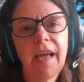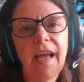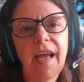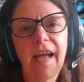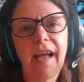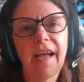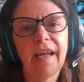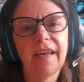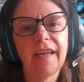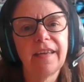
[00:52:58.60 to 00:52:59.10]

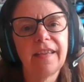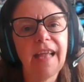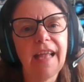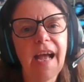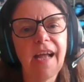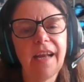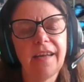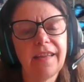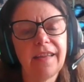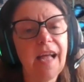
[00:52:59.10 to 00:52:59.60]
And
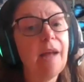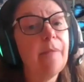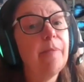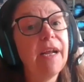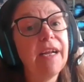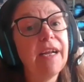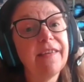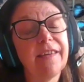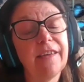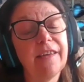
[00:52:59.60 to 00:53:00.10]
that
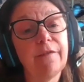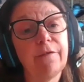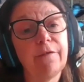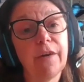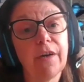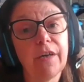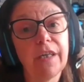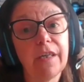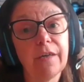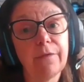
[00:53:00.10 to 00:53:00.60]
makes it
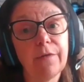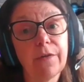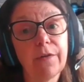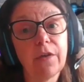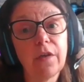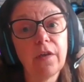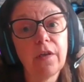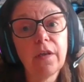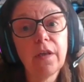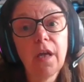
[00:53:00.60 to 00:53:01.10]
very
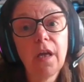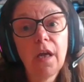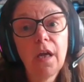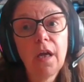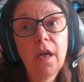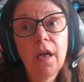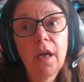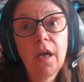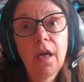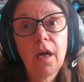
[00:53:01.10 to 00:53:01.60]
difficult.
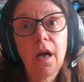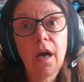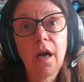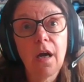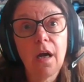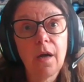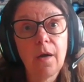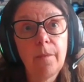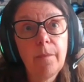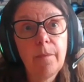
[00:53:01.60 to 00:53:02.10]

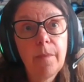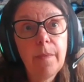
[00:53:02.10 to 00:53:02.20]
I